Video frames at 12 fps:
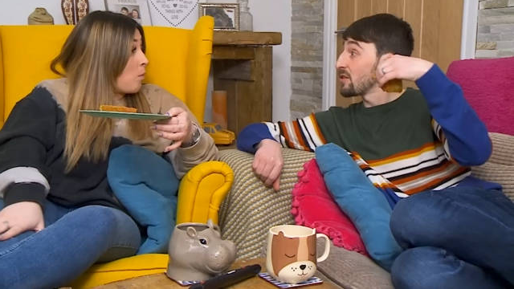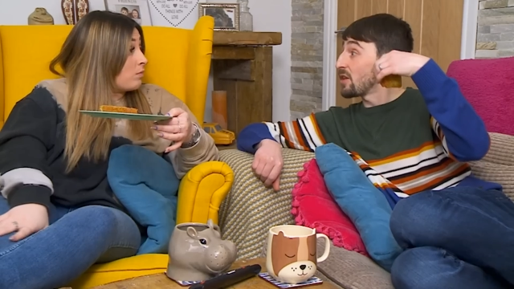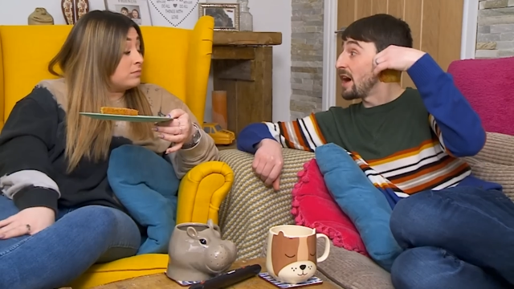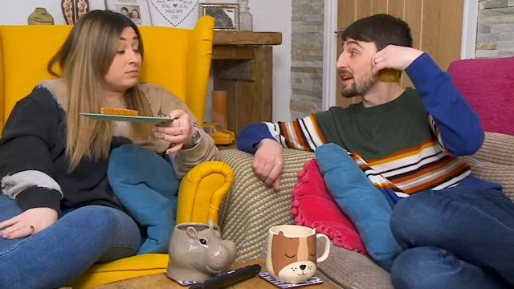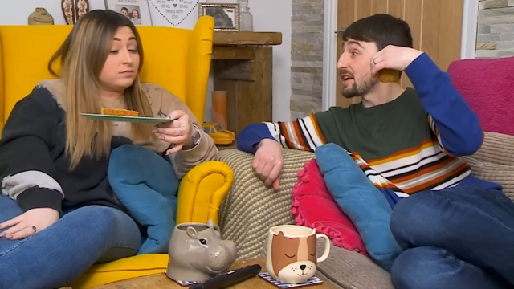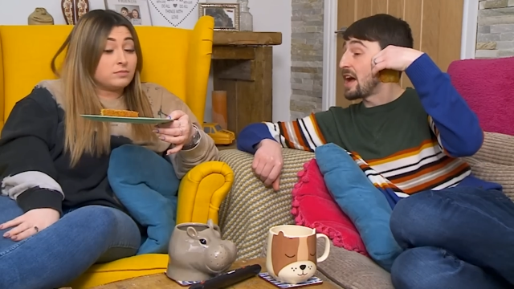
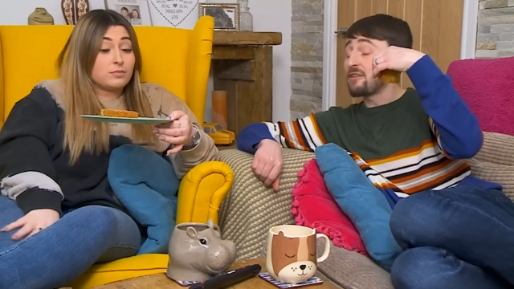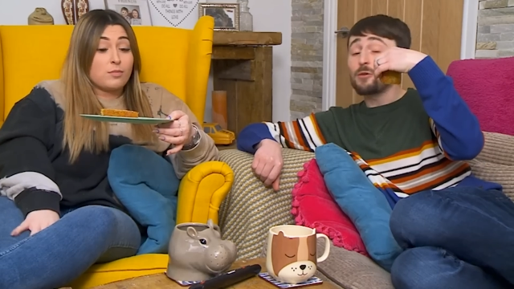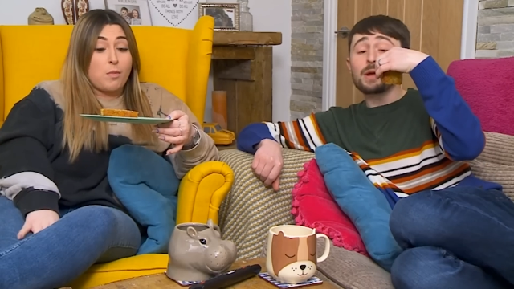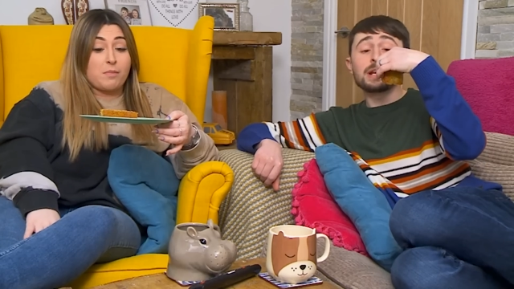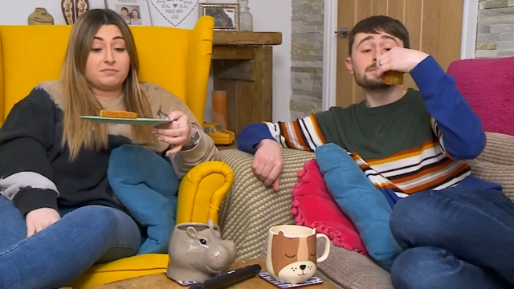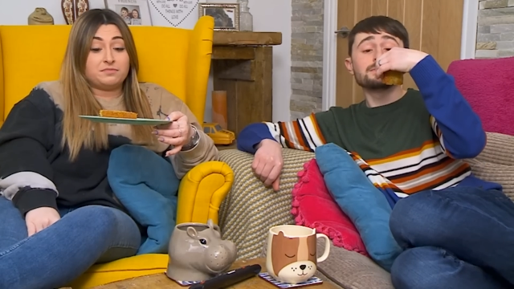Speaker 1: Like
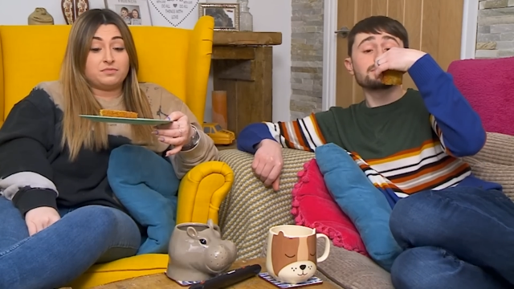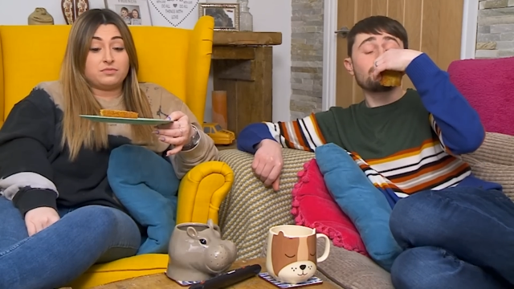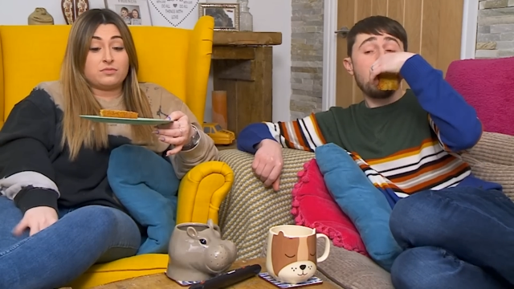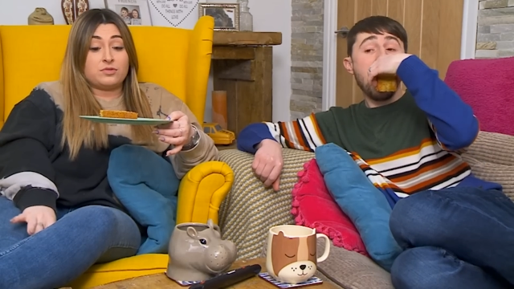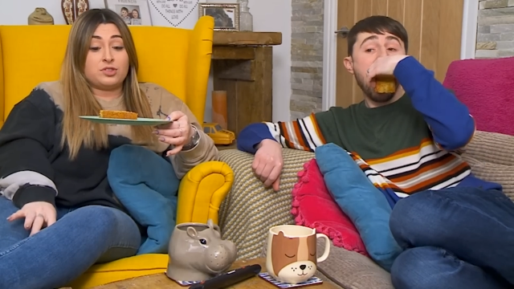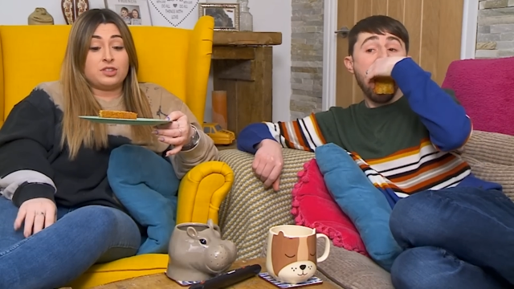heroin.
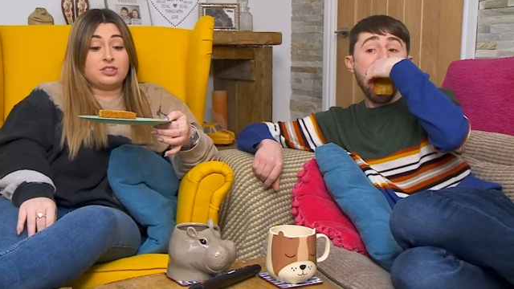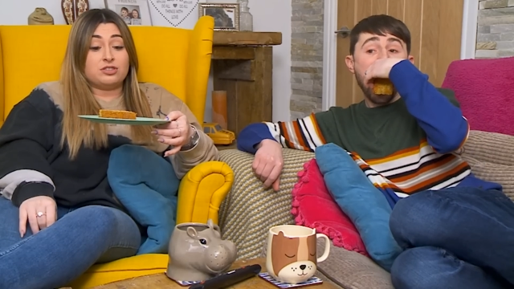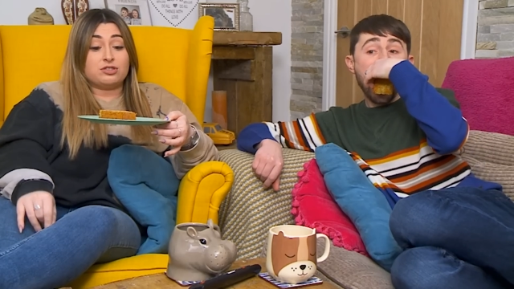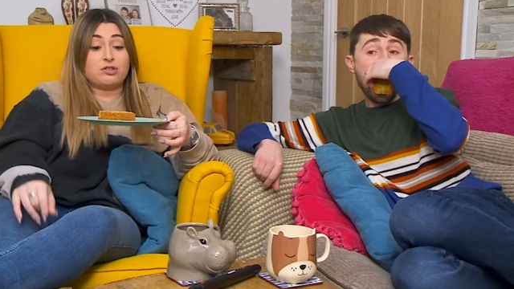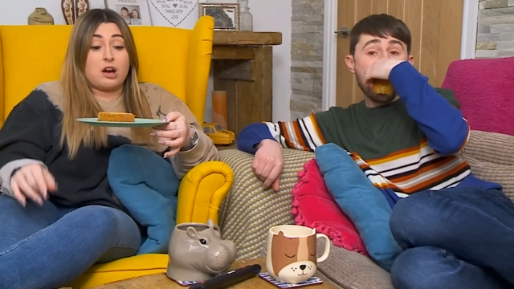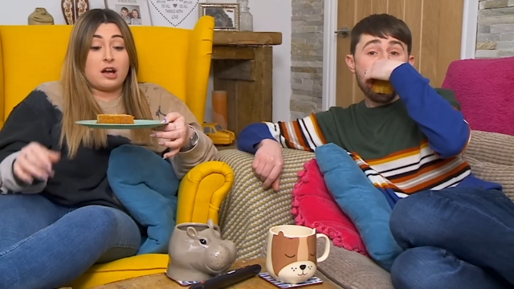
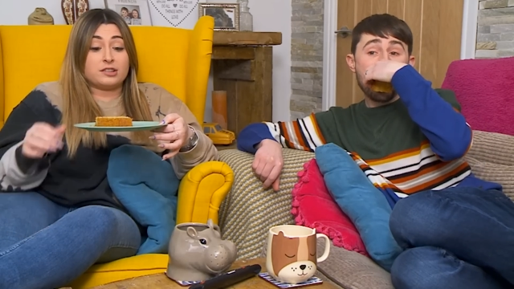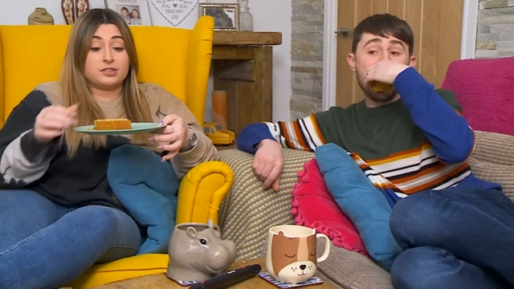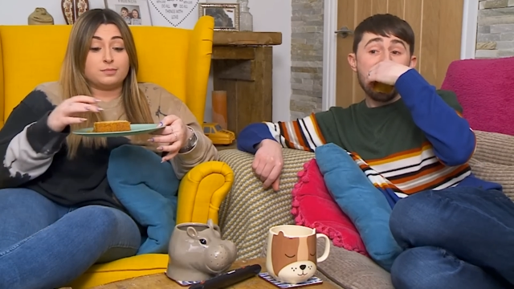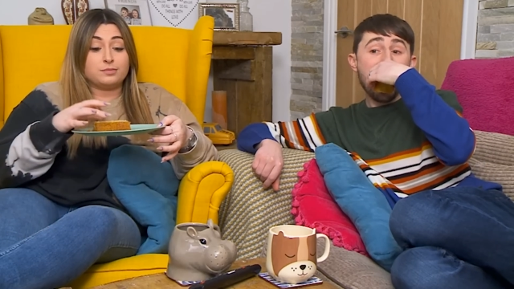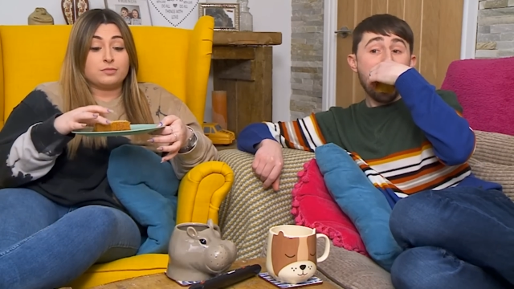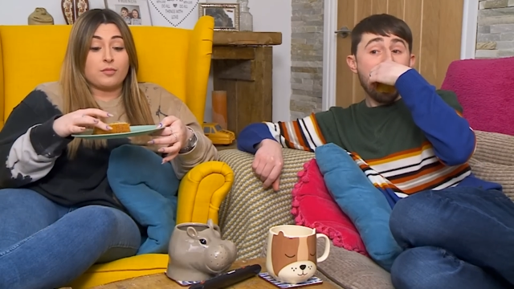Jesus Christ.
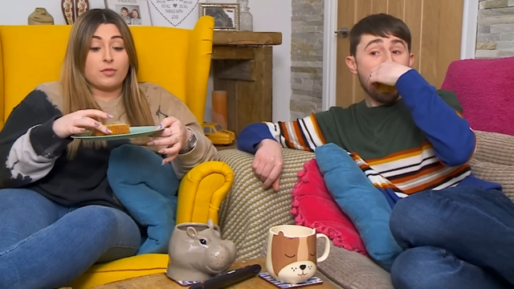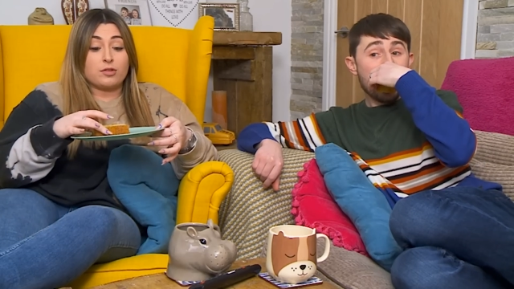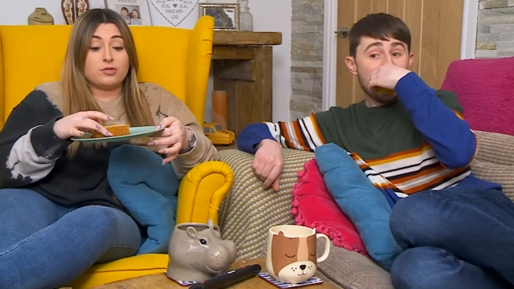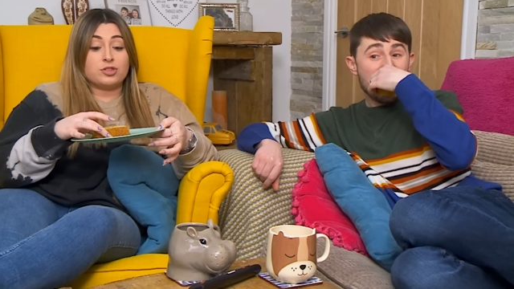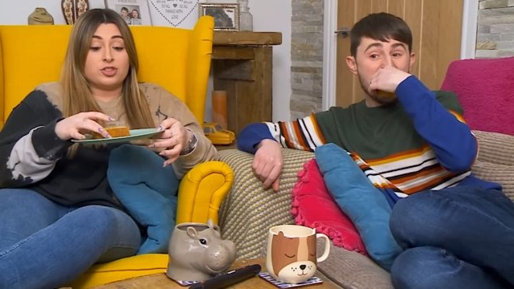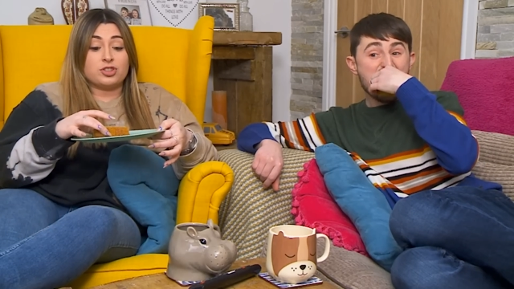
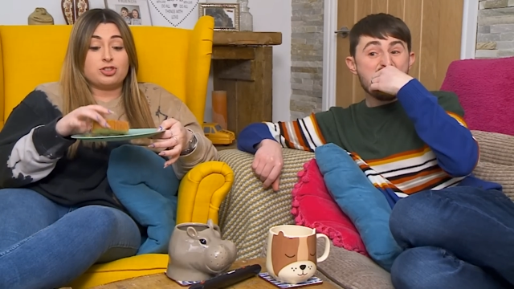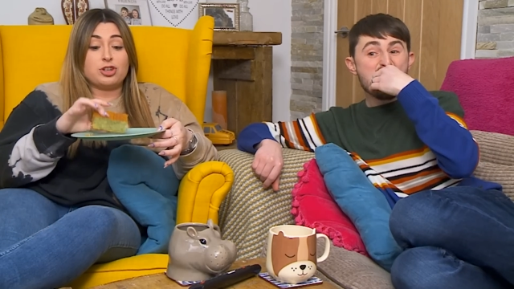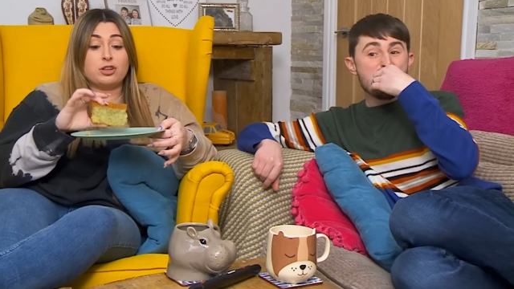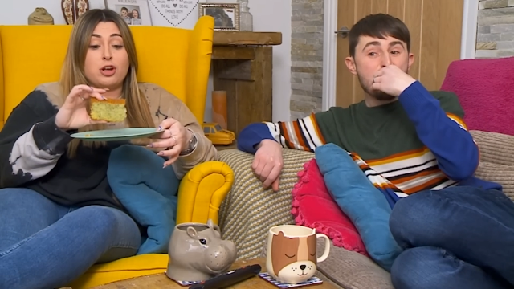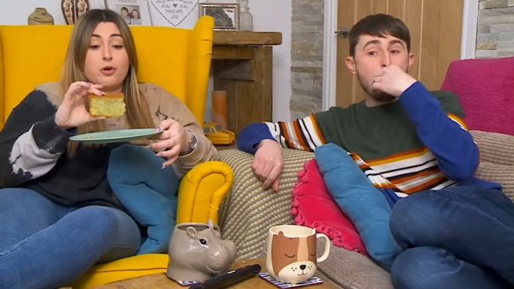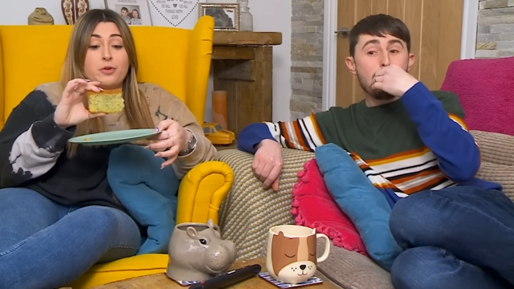Well, there's a
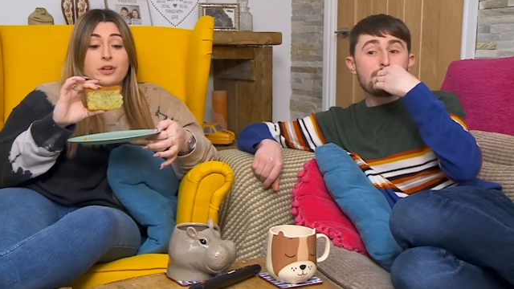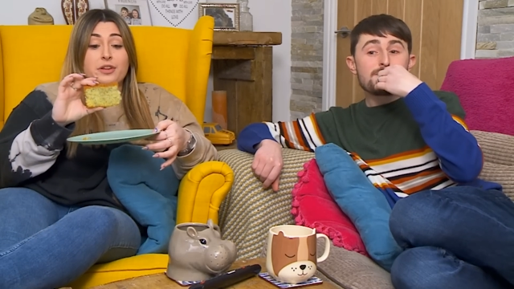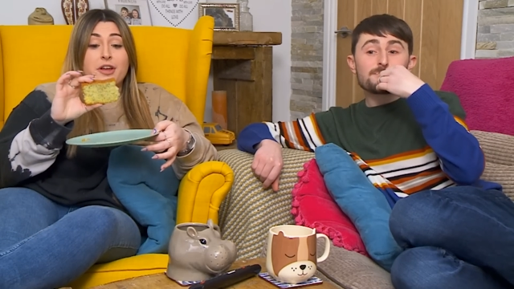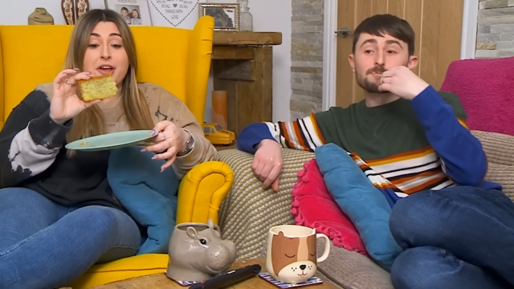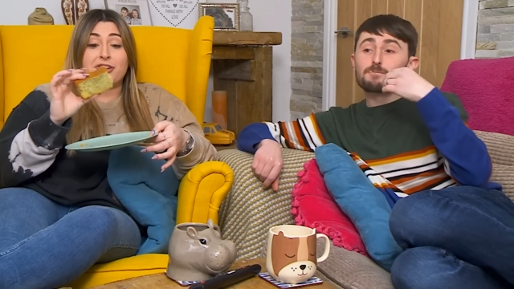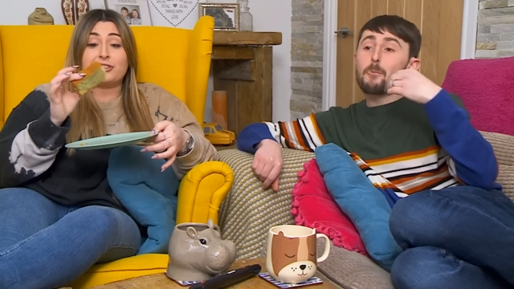shitload in
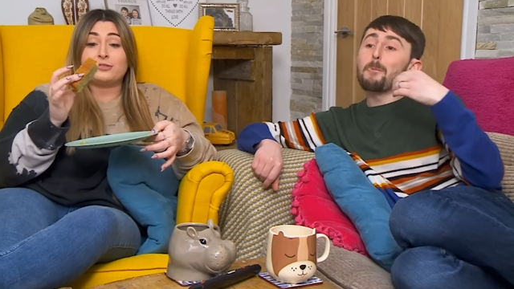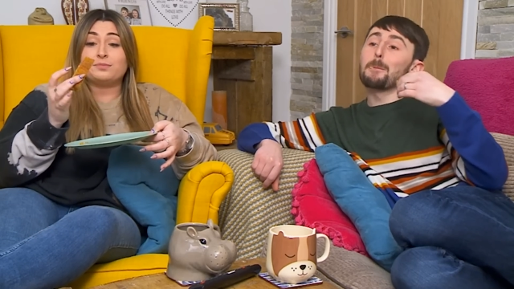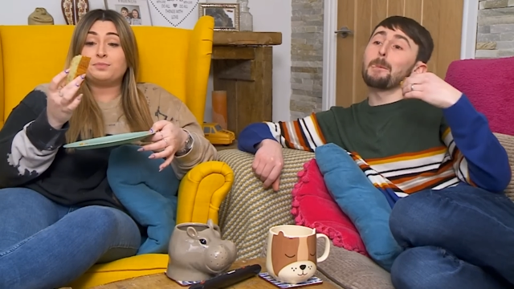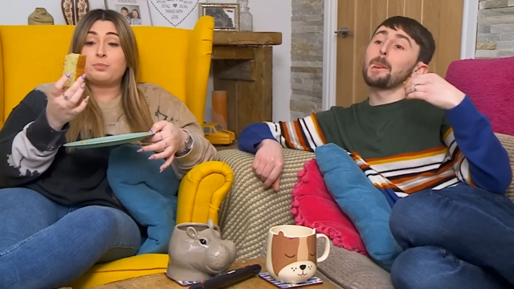this.